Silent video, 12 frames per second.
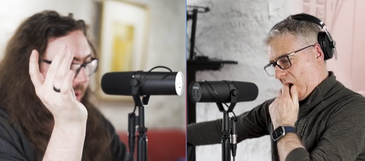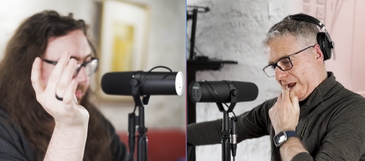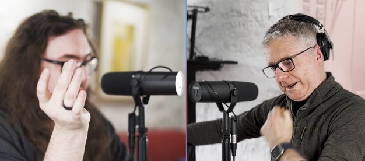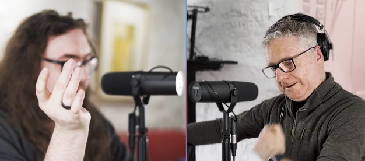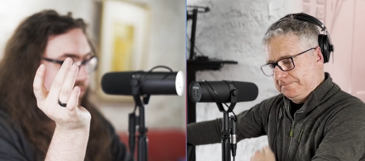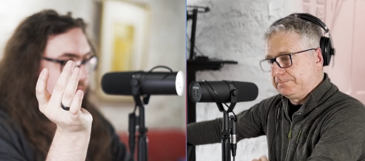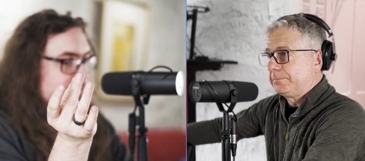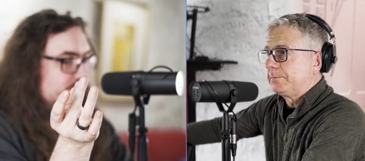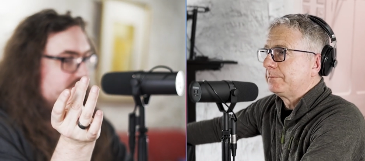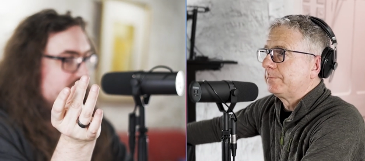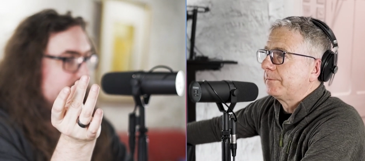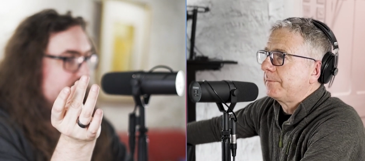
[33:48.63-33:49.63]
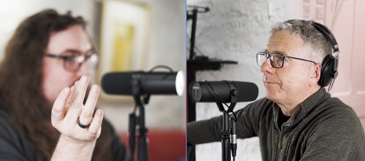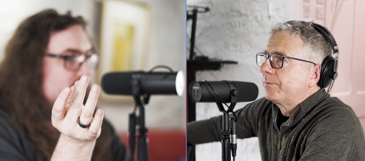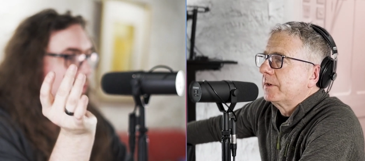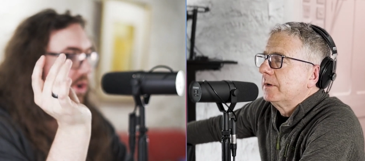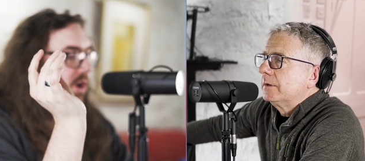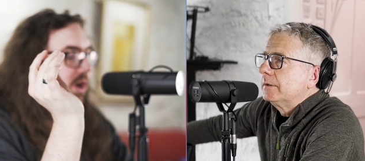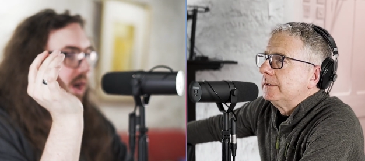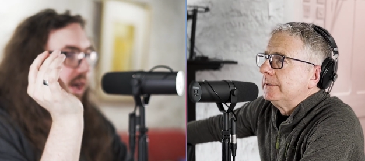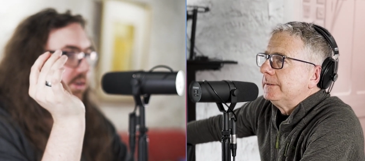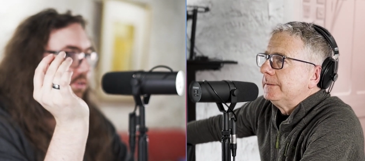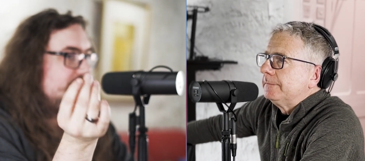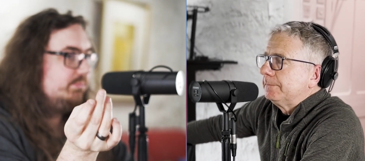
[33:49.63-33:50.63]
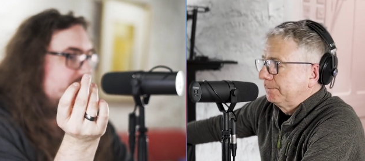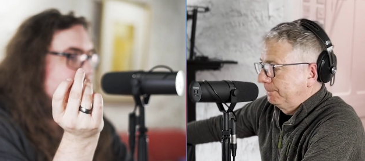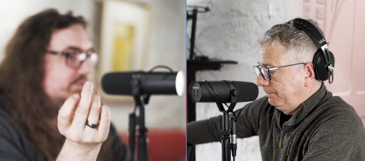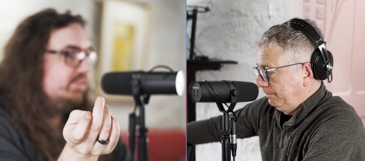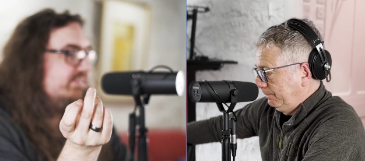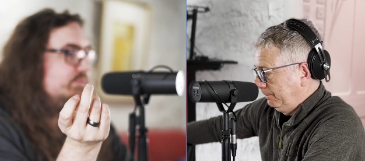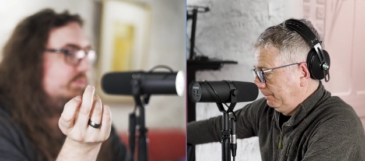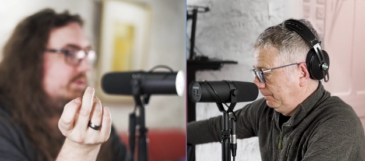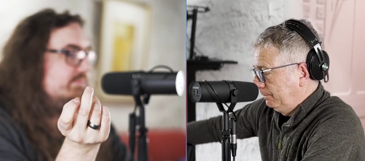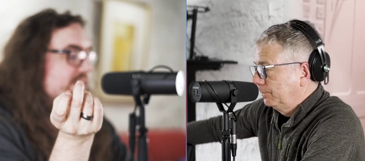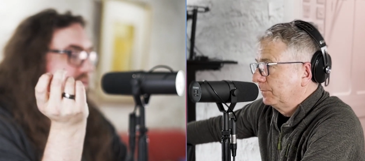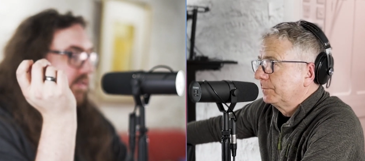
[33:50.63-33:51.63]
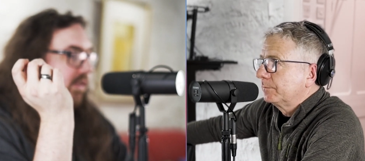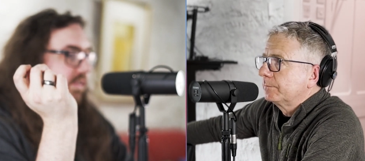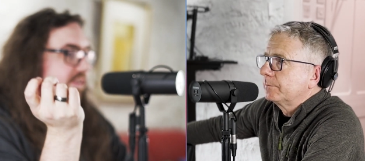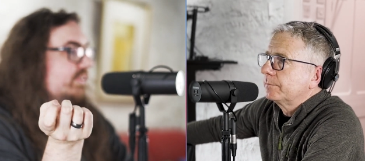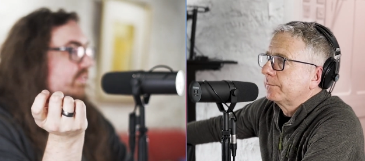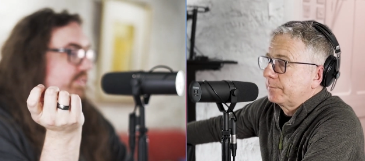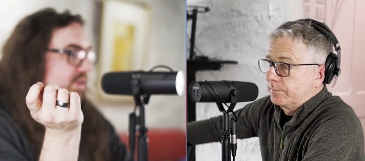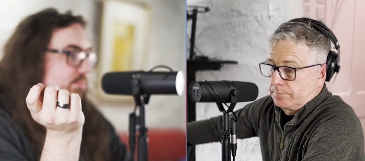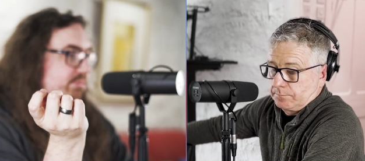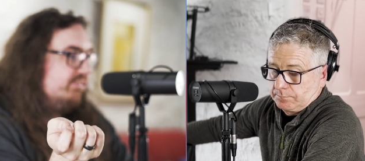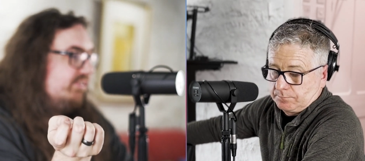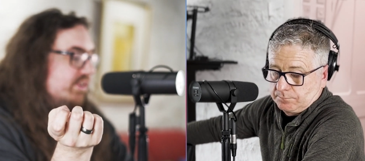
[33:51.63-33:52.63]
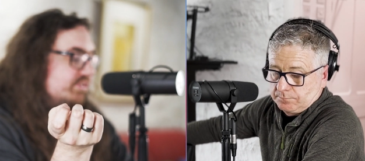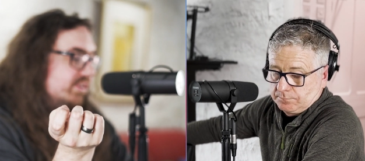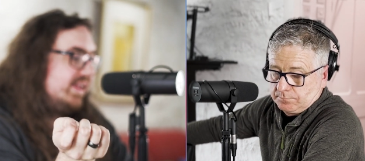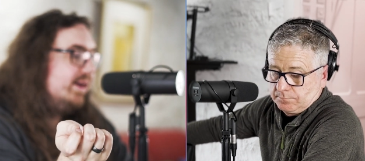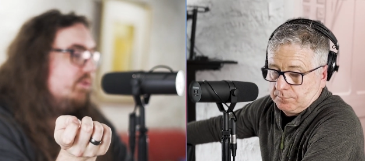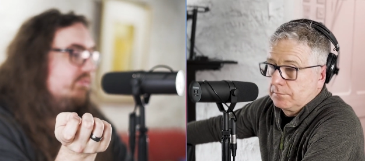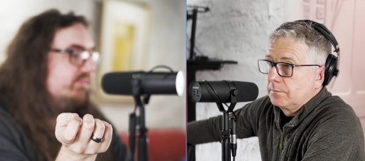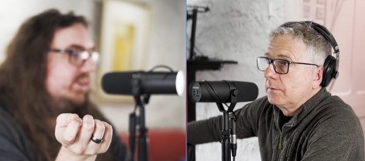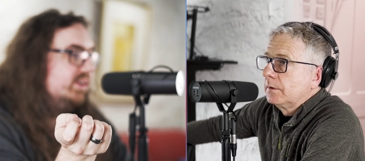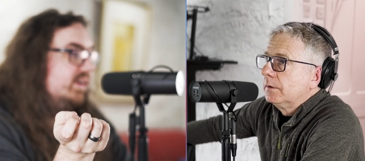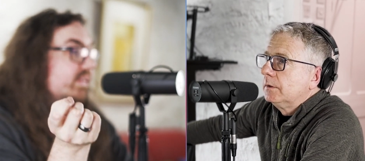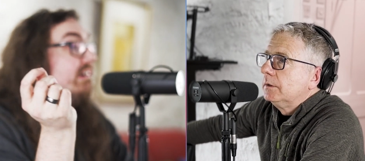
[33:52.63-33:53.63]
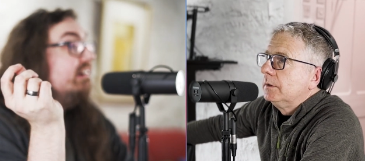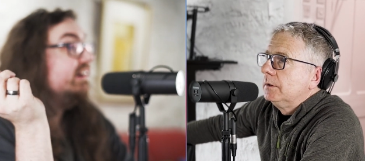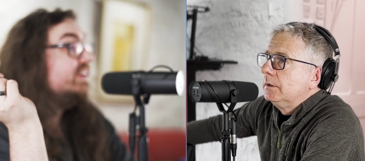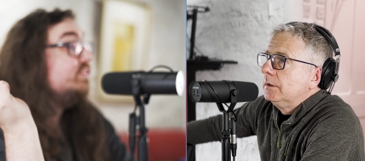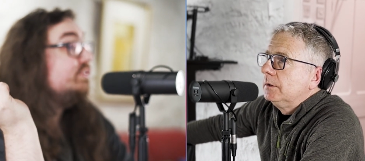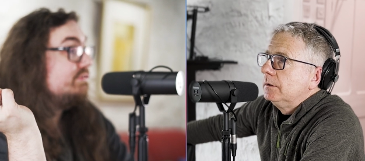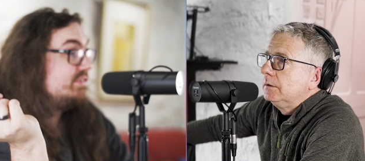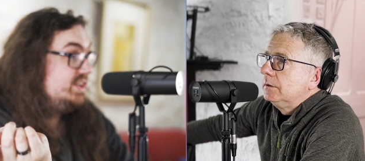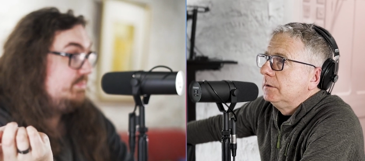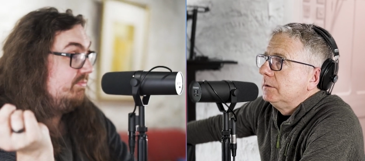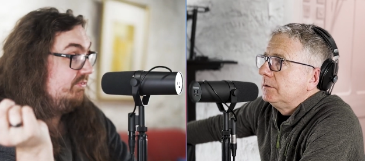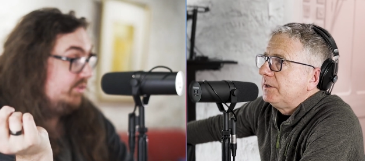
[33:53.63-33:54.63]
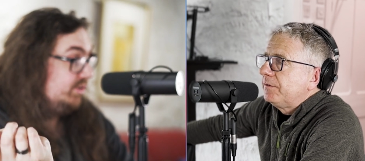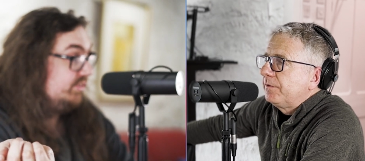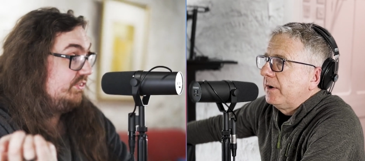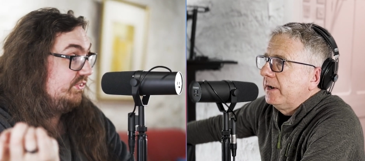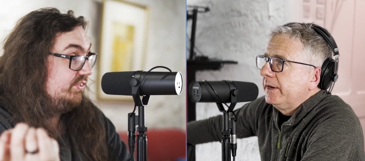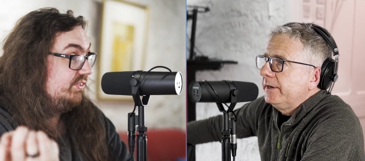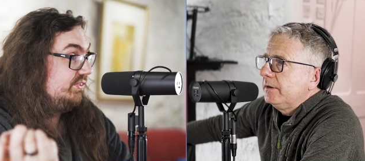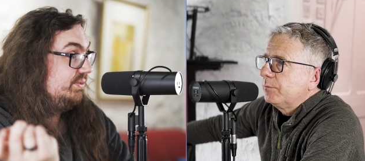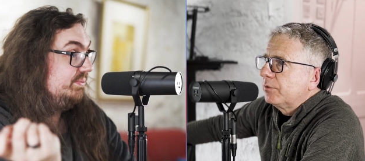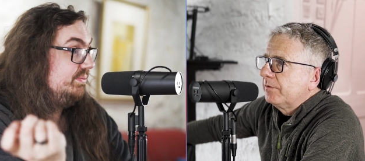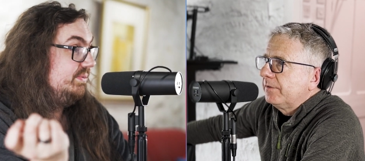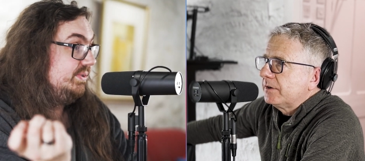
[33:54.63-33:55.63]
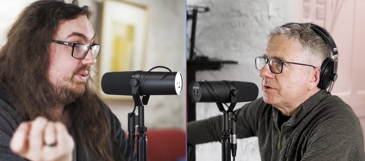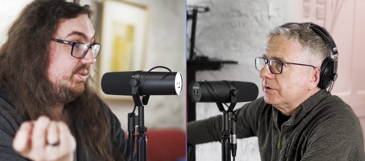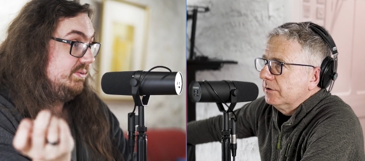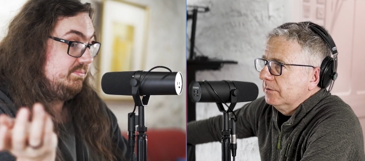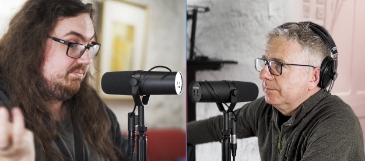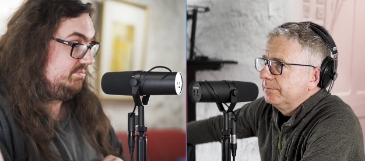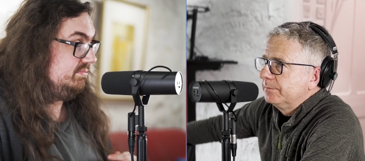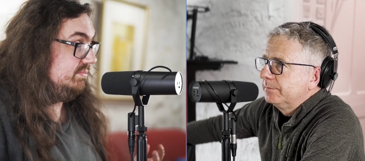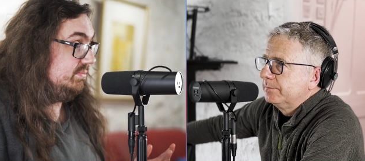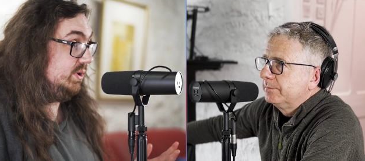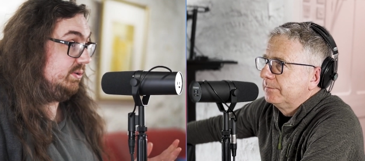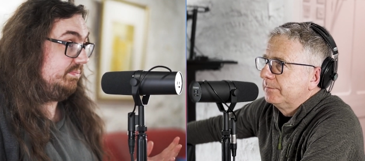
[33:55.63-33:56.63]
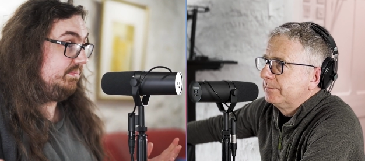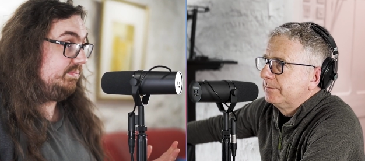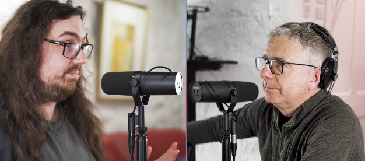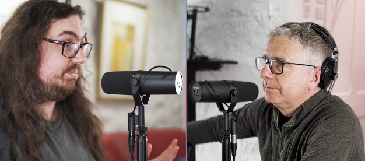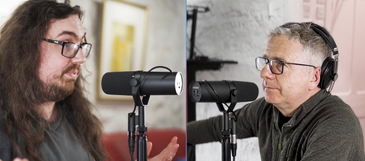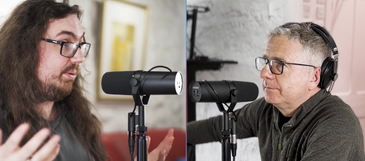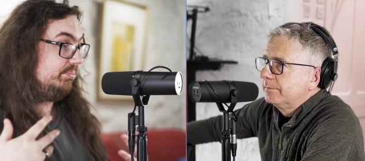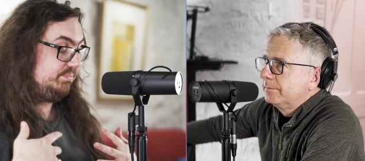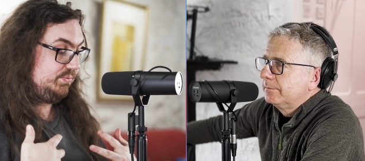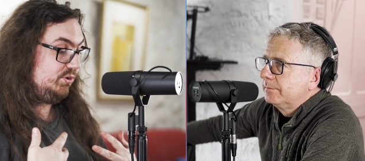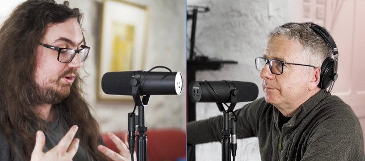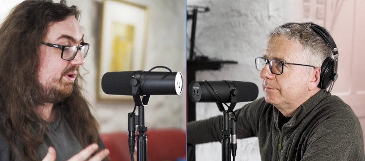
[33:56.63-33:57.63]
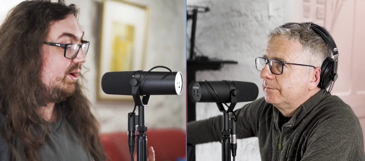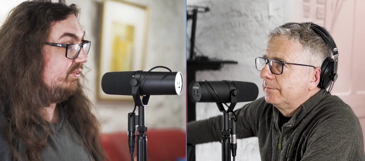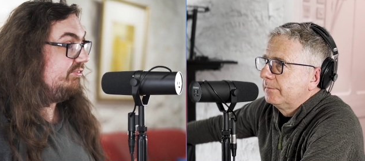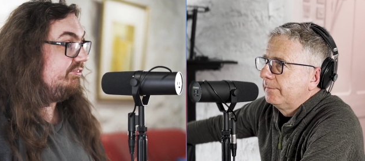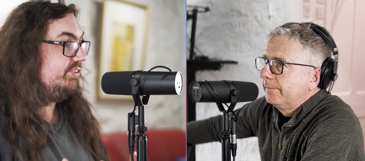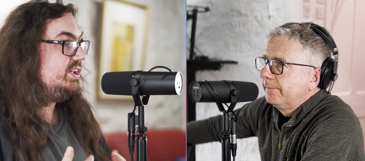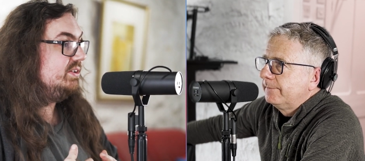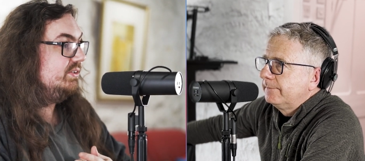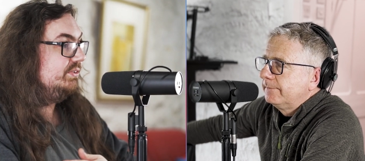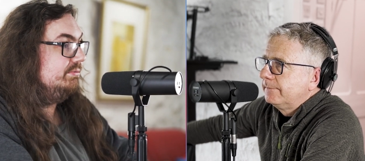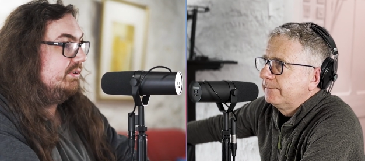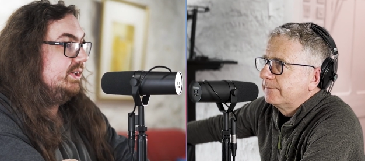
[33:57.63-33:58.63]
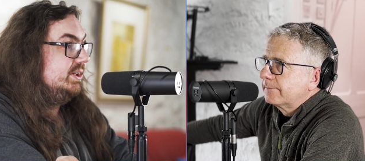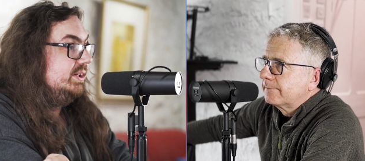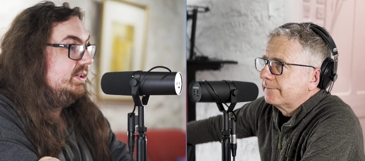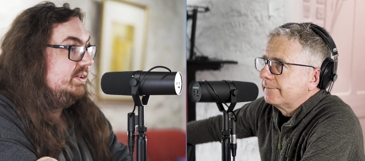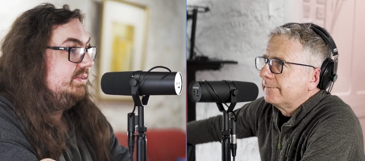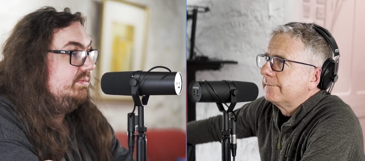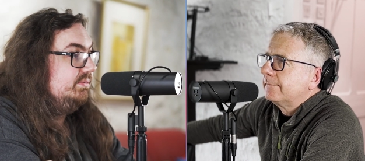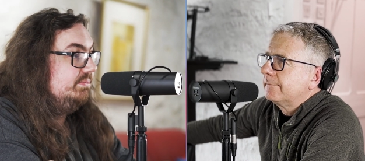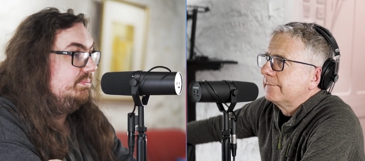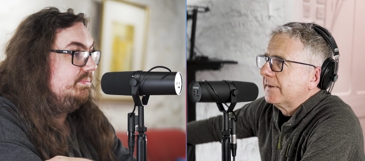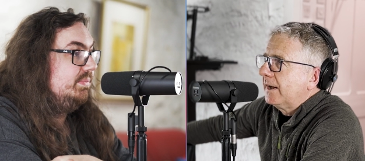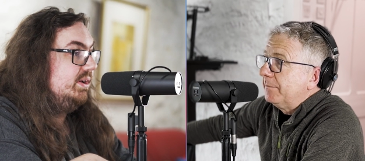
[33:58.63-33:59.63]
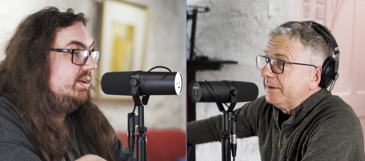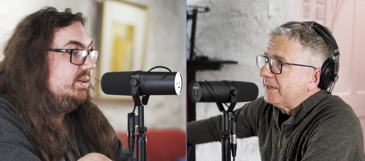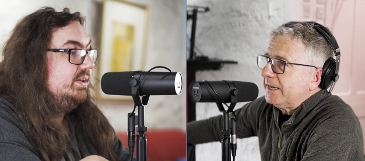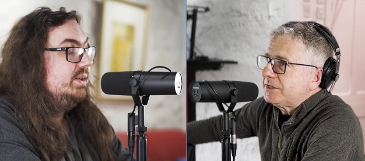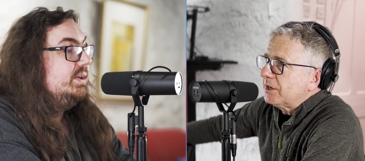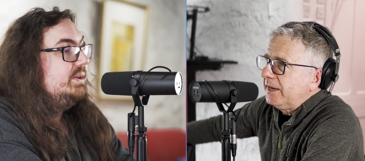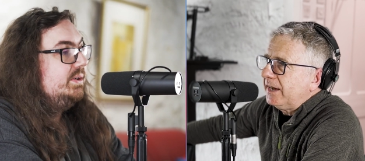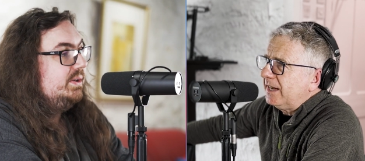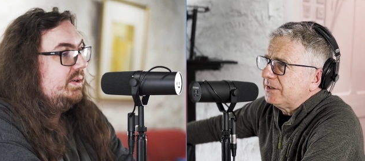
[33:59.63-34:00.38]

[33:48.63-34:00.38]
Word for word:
Speaker 1: websites you've looked at before, and you're sometimes just left with the impression that this isn't a professional outfit. And there are extreme
Speaker 2: versions. Define professional.
Speaker 1: Well, I'm talking about how it feels, really. I mean,
Speaker 2: I